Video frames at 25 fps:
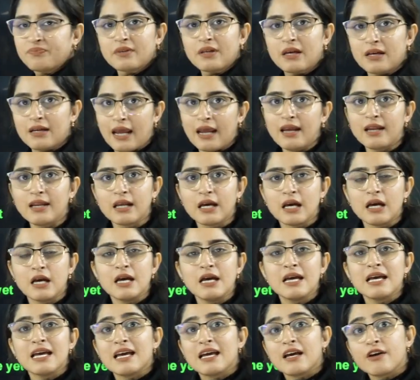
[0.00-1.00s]
right?
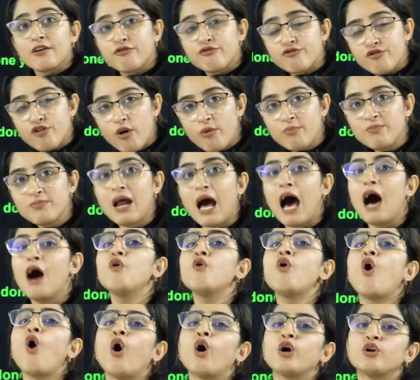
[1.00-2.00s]
From now
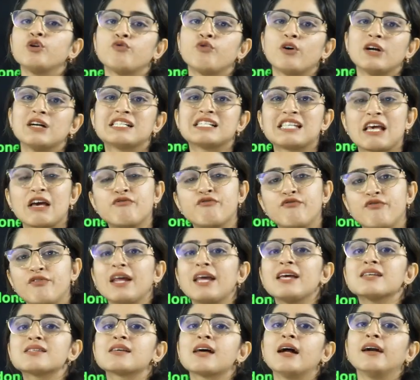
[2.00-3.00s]
onwards,
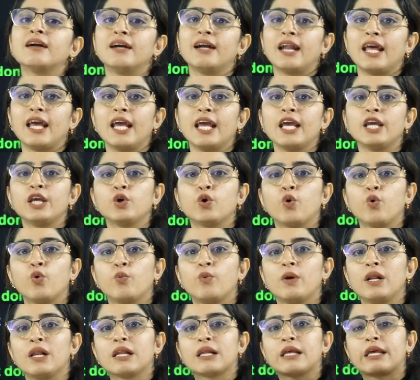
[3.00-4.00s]
every Sunday you
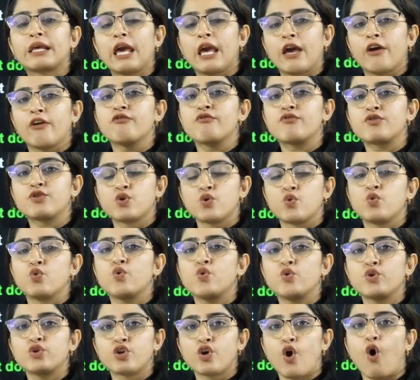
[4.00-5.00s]
will give
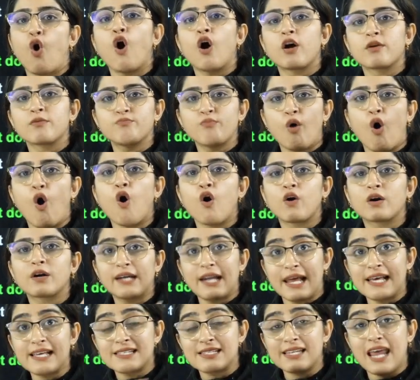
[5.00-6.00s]
to your mock
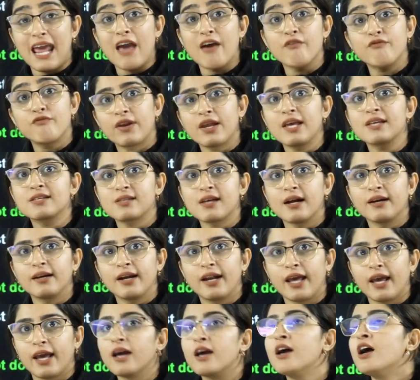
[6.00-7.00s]
test every
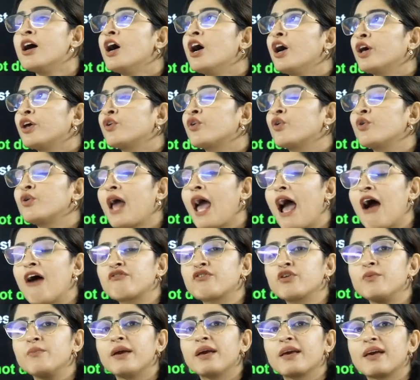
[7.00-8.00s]
Sunday. You don't have to
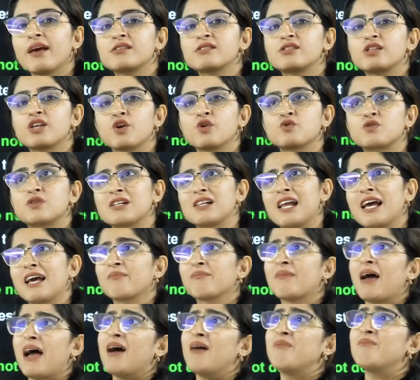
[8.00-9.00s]
make excuses like,
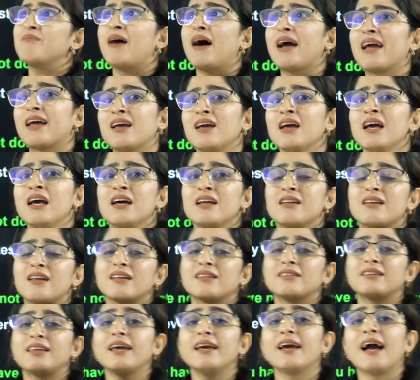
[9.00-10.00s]
ma'am, my
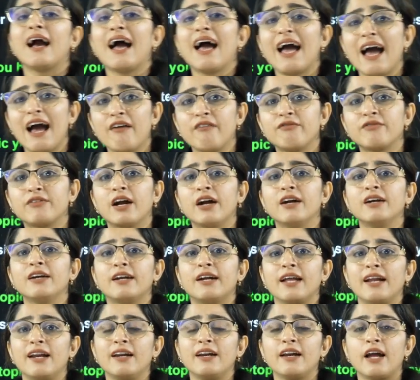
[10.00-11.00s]
nothing I have done
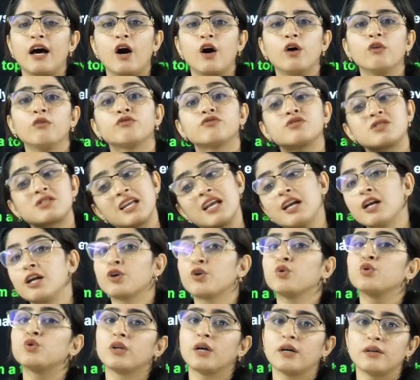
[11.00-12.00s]
till now.
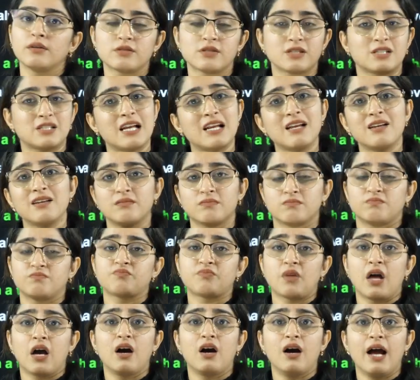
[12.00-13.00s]
Still
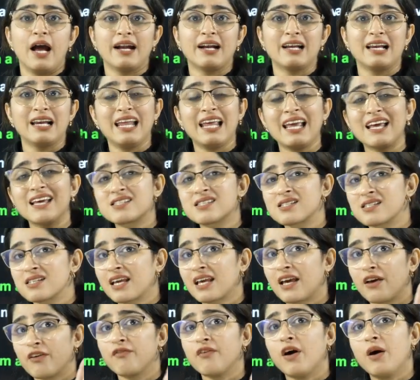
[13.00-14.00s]
at least
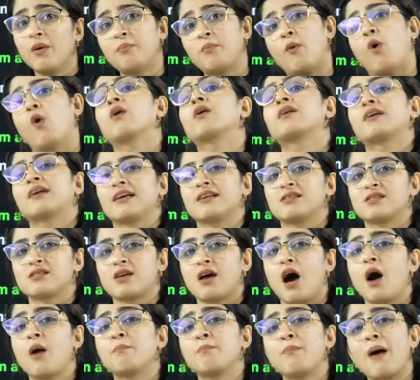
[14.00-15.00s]
give a mock test,
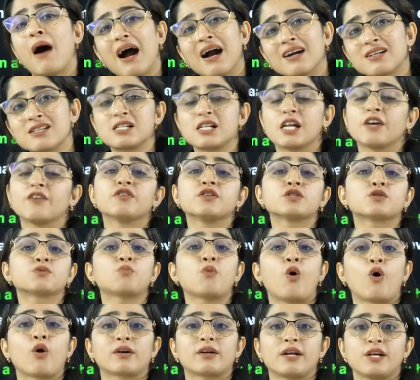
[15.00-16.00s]
part syllabus
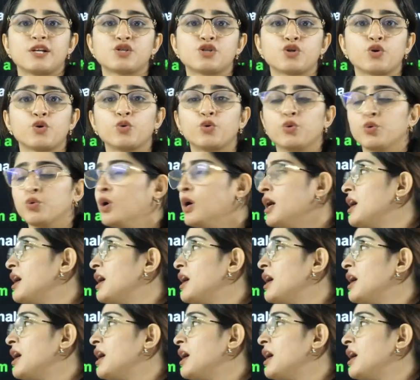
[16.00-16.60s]
mock test you do,